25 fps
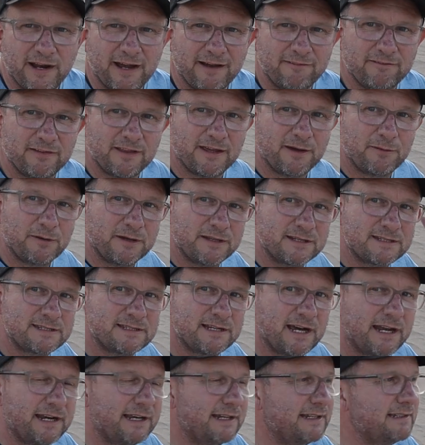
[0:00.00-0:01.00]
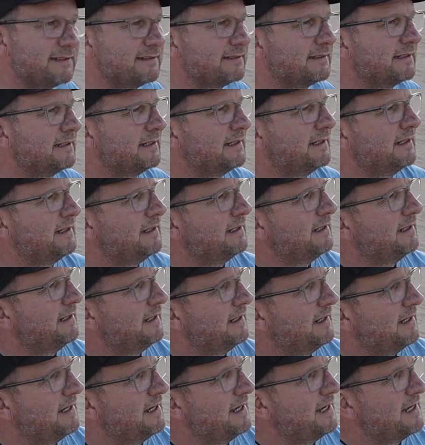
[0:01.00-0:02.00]
over there where the sun is.
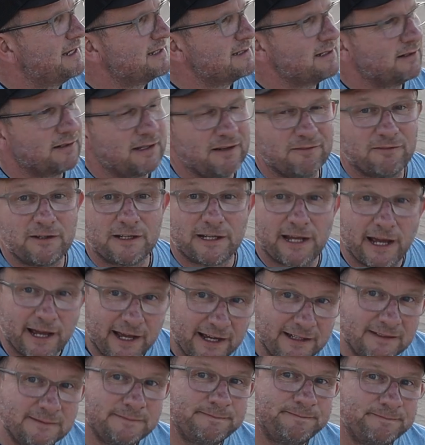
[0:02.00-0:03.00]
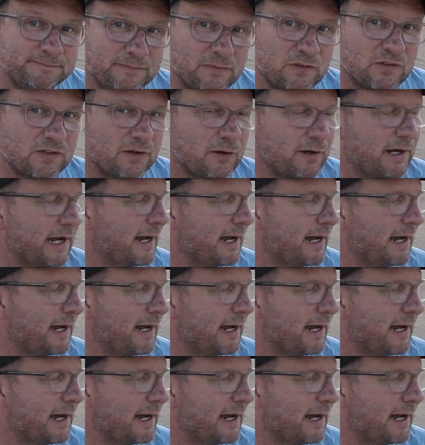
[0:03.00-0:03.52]
So I'll give it a go, see what